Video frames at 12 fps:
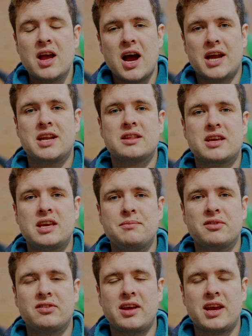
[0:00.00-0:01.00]
Another key
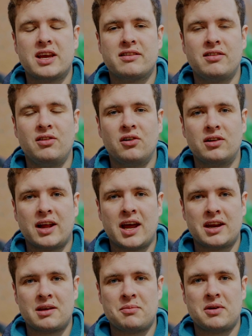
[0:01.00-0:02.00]
mistake is not
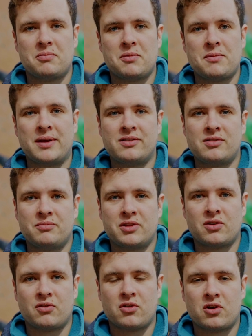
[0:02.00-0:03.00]
adding a bit of momentum with
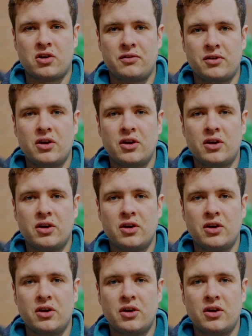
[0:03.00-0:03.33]
your rockover.